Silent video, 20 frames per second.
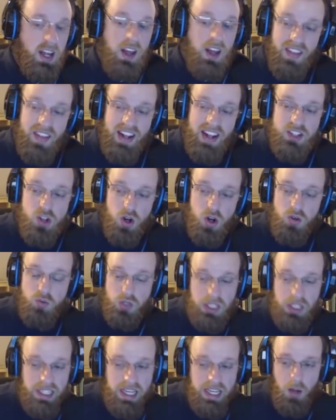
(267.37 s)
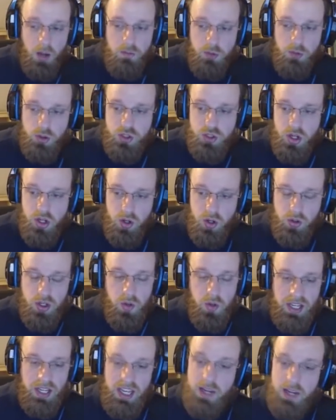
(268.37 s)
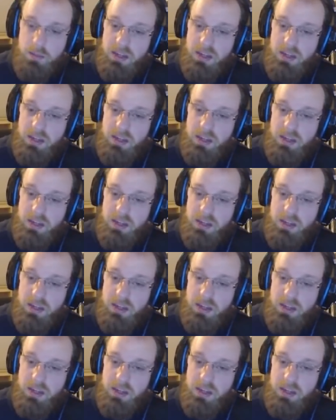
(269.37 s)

That's all really helpful to know going in,